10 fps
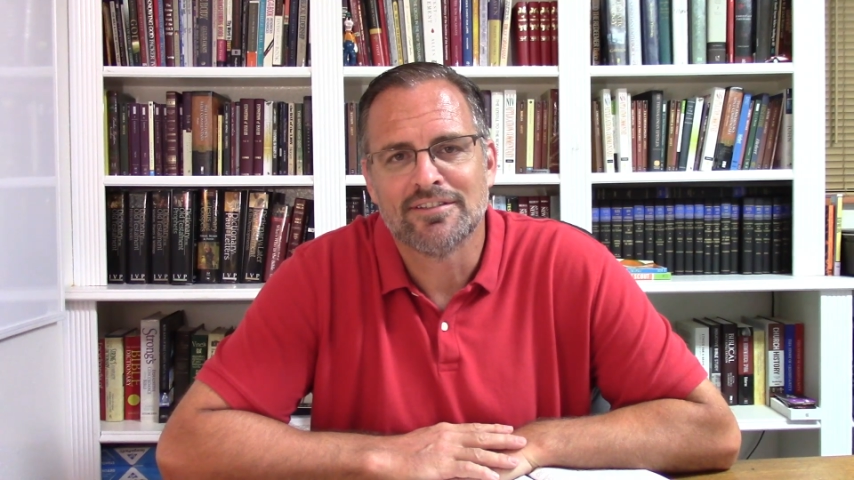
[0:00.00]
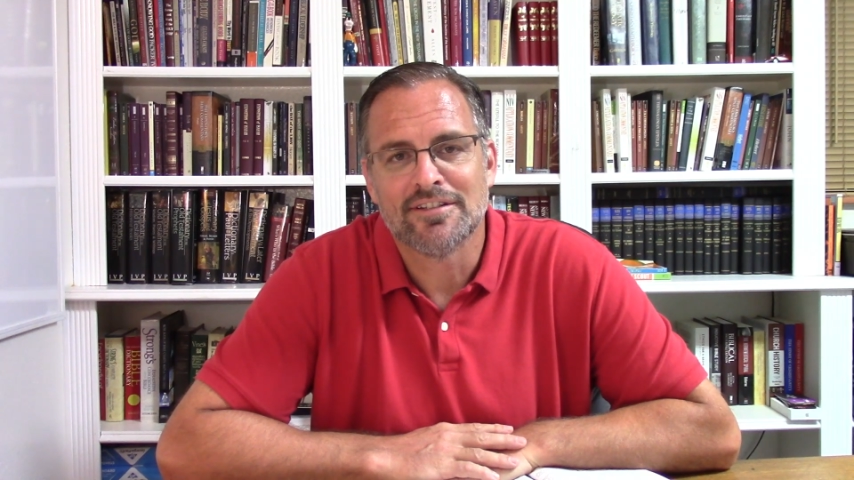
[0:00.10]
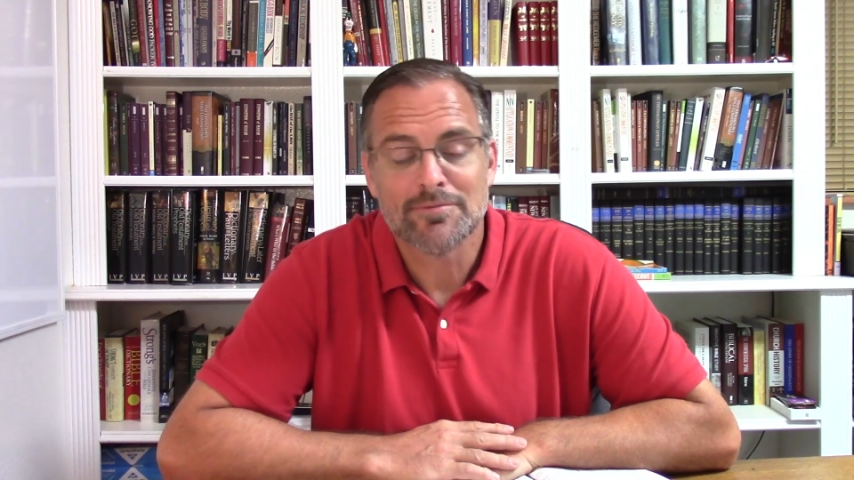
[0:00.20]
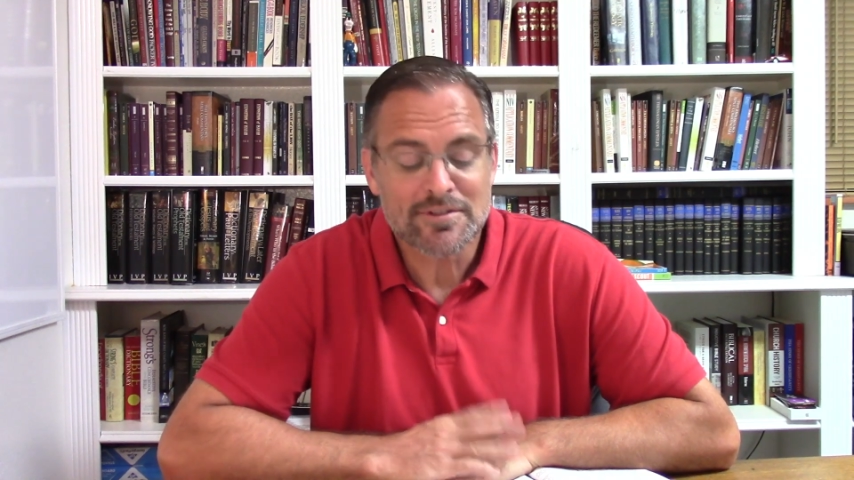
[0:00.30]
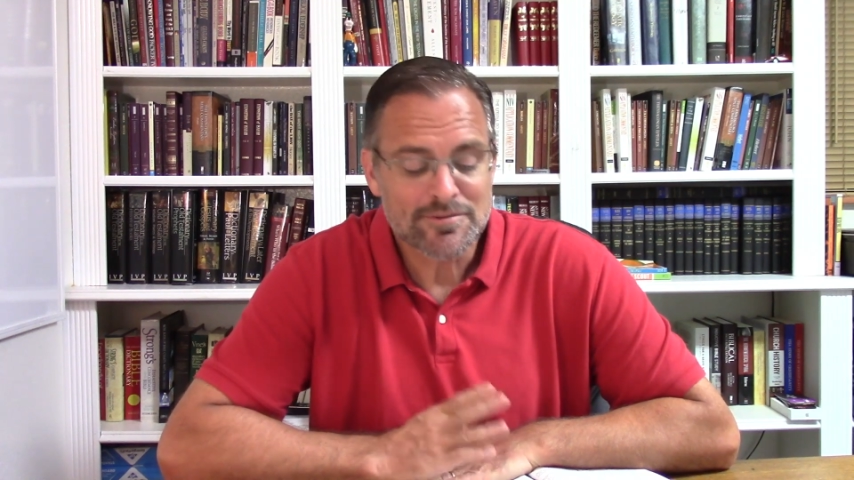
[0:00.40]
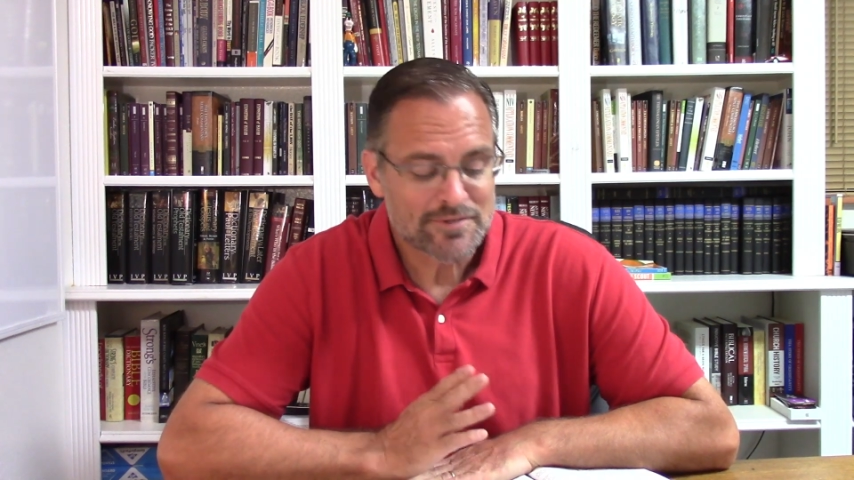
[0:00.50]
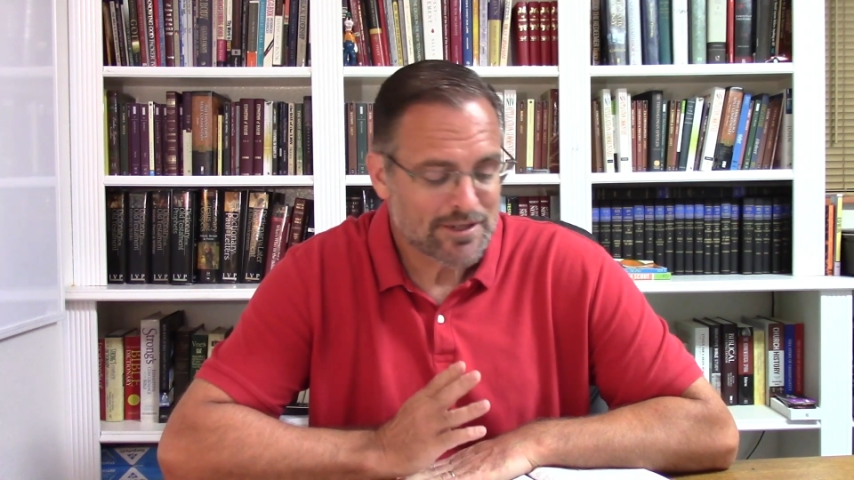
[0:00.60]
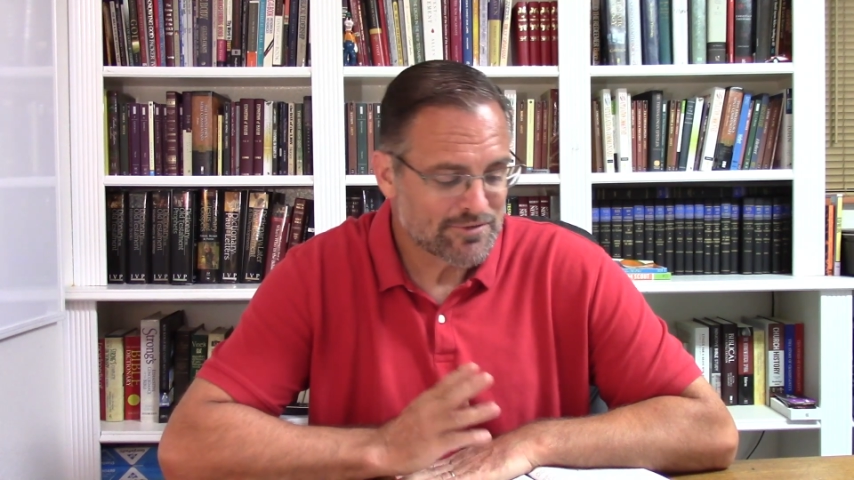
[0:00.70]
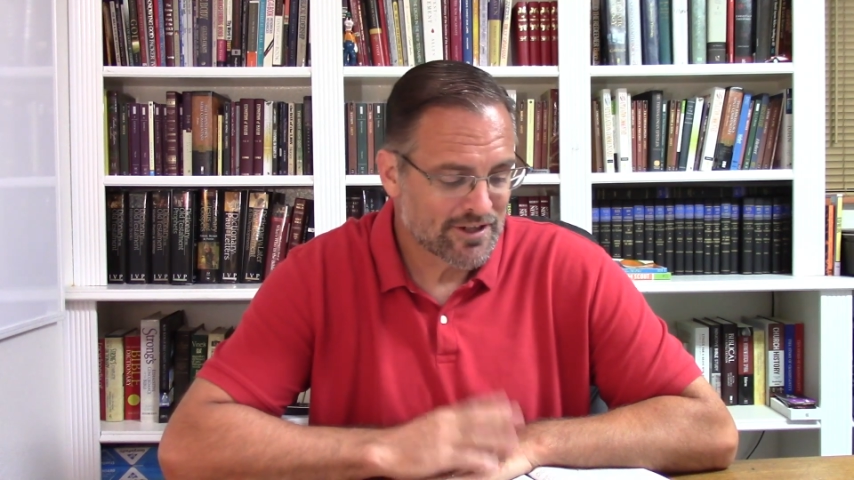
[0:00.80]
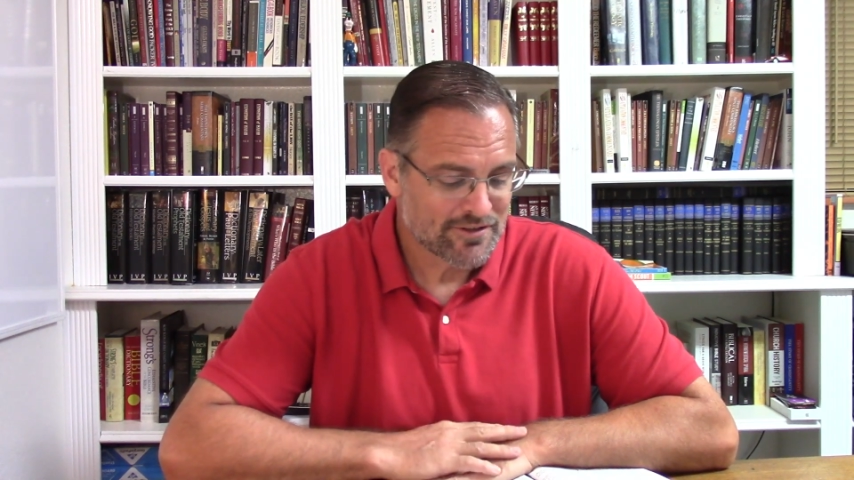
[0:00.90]
spend some
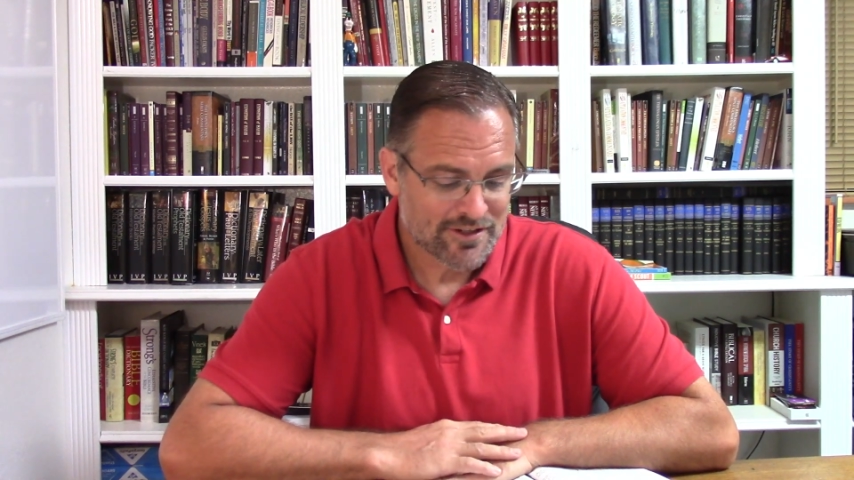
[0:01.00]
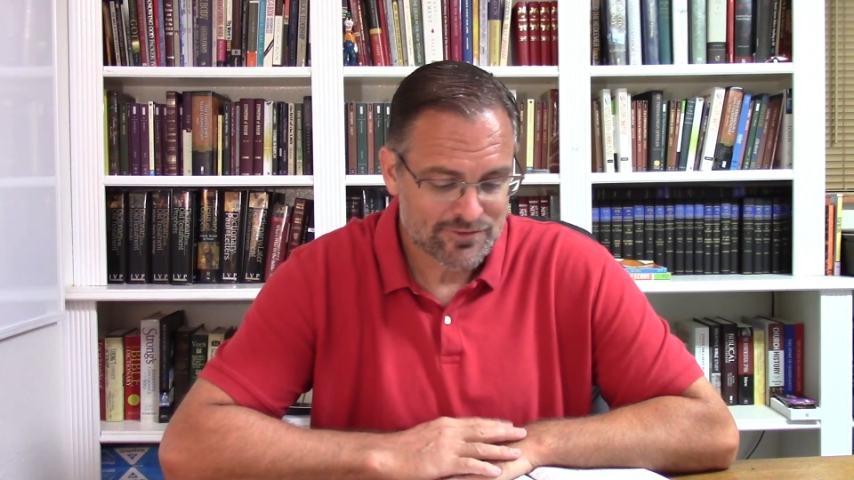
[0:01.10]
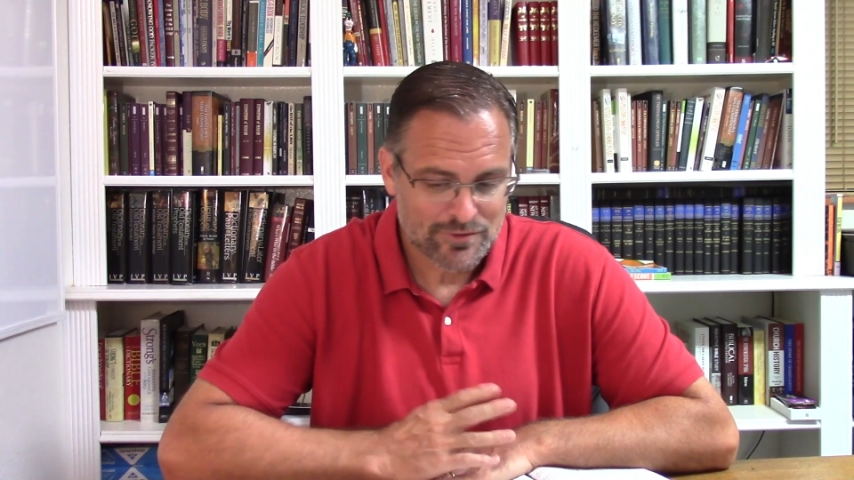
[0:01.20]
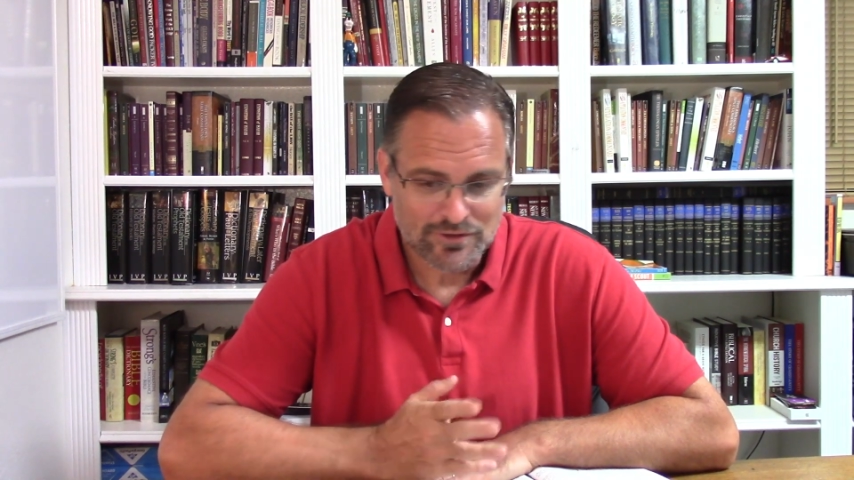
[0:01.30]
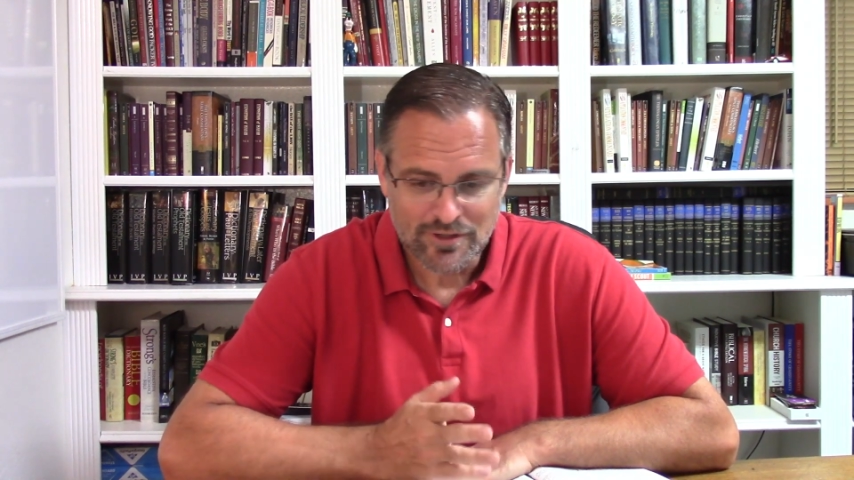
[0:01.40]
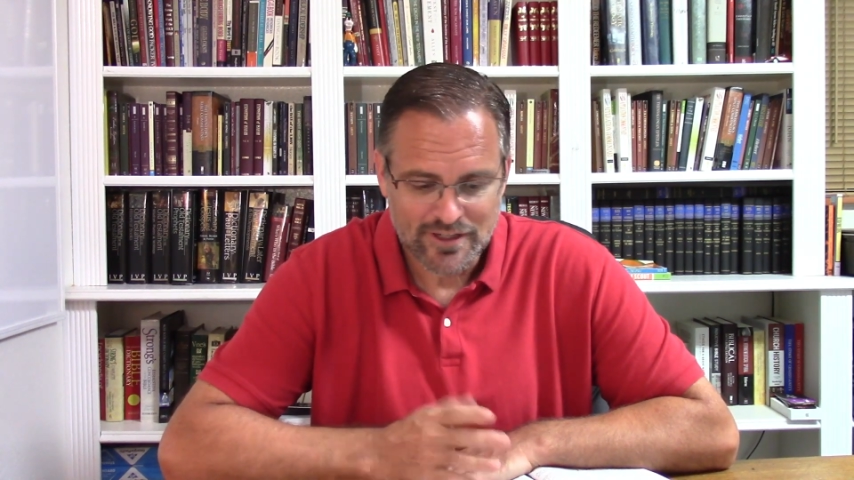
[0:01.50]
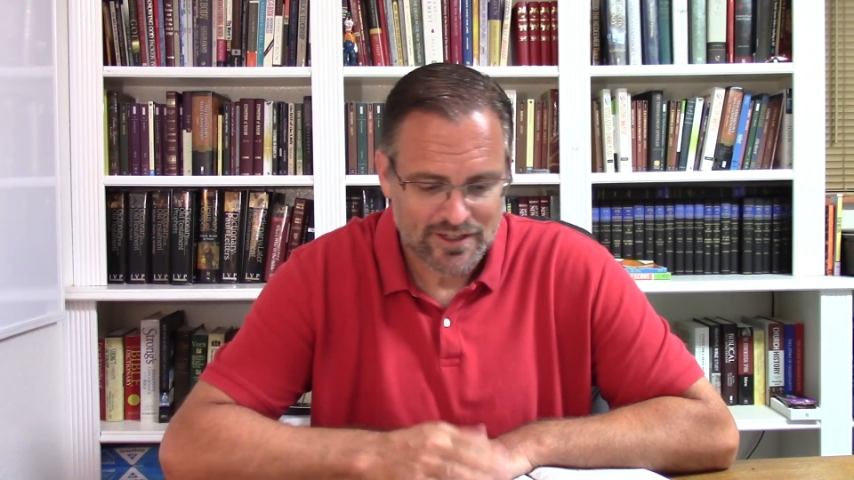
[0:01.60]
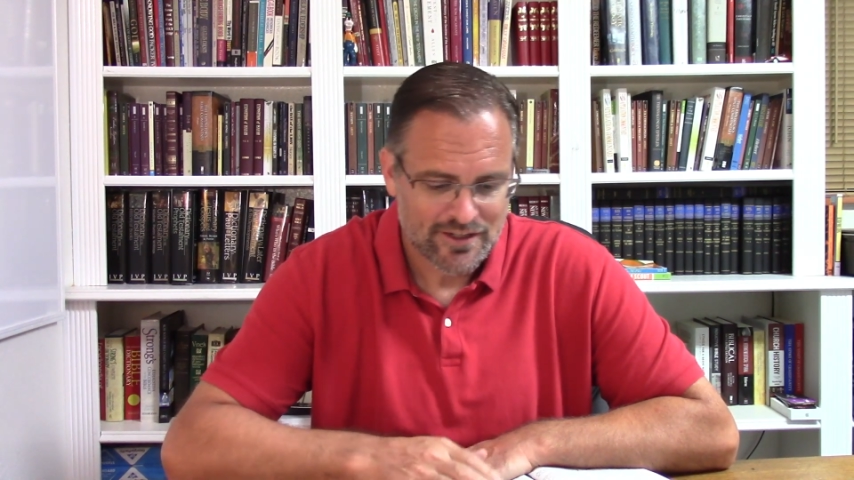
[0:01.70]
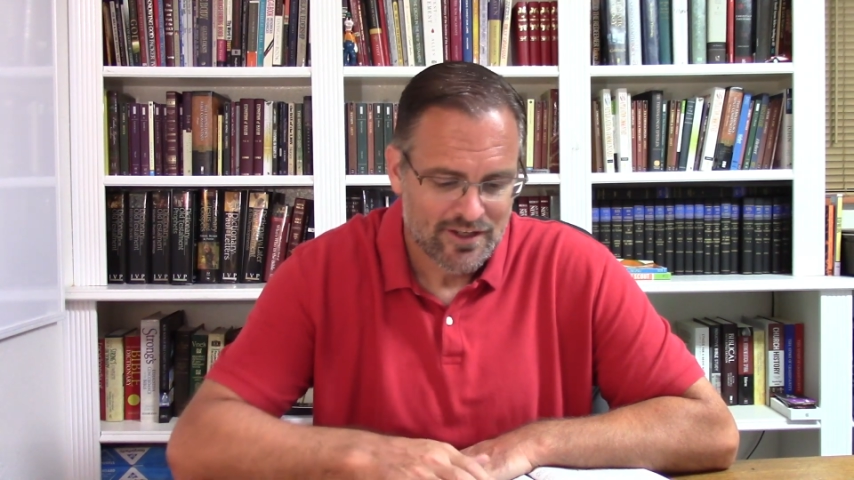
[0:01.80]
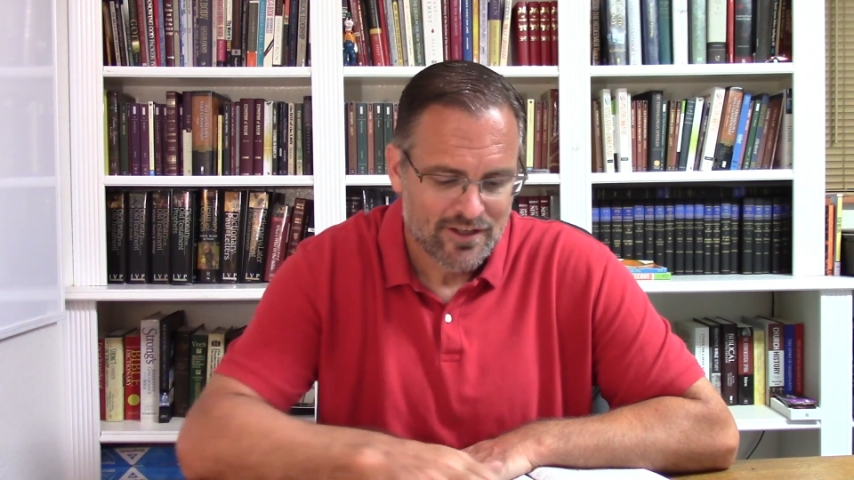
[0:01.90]
time together as we look at